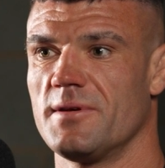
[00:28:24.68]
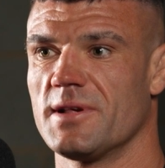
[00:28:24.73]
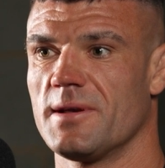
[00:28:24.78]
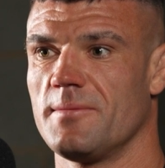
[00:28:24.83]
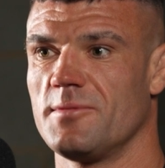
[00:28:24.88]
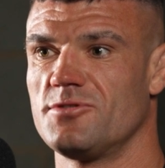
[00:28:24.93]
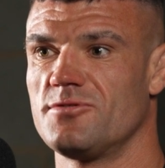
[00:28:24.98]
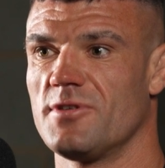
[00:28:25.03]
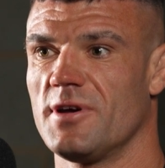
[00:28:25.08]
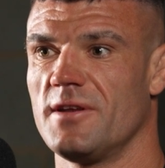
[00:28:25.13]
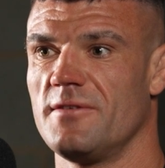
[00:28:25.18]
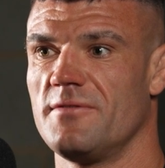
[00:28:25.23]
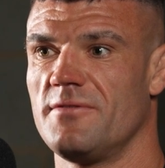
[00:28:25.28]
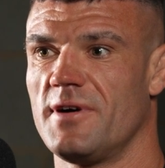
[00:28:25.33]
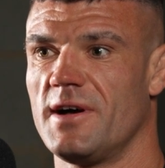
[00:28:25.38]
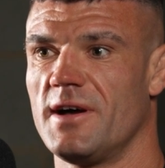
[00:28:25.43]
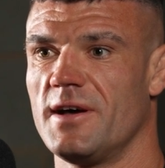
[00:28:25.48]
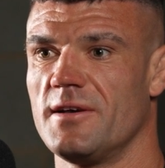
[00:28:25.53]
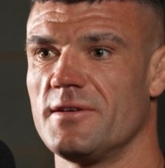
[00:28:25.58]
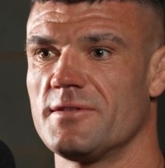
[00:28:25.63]
Because I'm a trained
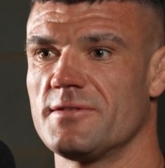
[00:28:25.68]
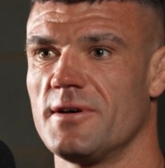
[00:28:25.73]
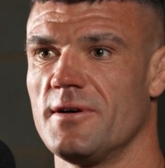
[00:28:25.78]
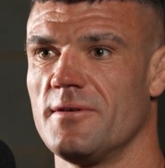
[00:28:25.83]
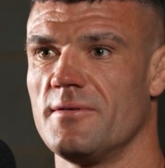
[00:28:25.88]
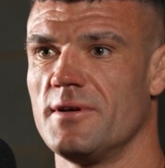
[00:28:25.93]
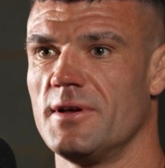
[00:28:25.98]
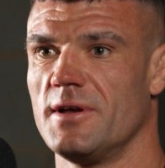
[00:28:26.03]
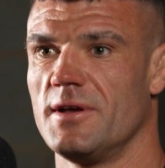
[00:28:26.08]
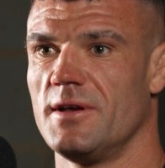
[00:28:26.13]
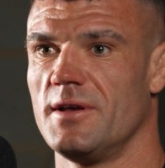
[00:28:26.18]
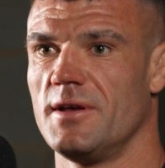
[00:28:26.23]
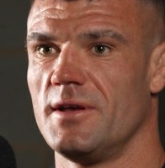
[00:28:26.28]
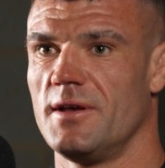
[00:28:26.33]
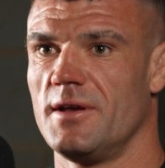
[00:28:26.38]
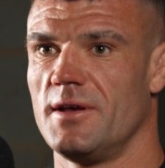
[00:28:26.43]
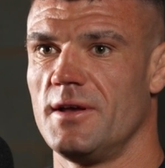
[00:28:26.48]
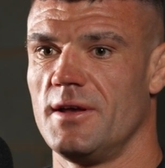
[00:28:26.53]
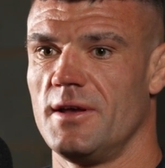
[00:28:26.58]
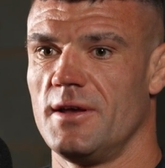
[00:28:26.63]
fighter. So,
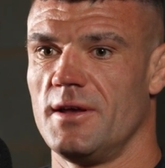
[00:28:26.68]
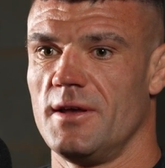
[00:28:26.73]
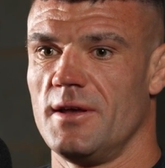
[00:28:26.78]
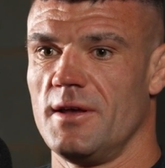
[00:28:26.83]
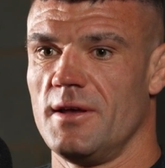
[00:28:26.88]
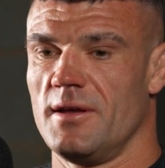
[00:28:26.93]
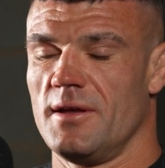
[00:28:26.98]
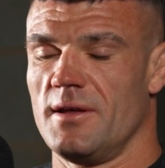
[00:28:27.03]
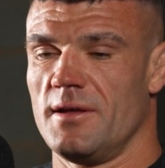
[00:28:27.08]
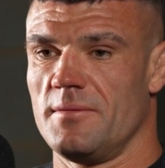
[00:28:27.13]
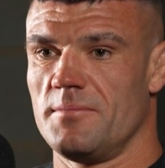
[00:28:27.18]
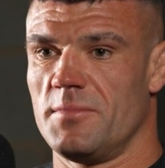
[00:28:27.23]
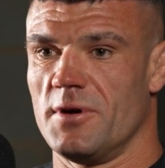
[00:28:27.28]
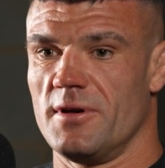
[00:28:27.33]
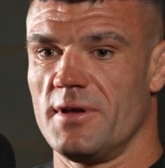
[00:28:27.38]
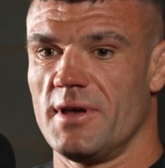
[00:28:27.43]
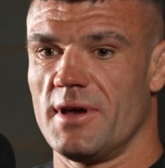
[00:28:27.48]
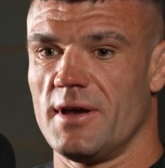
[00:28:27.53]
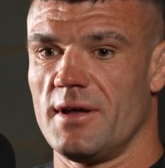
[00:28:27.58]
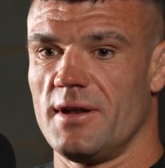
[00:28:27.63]

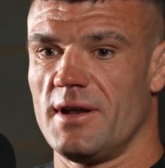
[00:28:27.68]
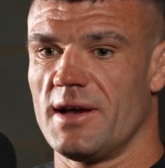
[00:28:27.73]
but yeah,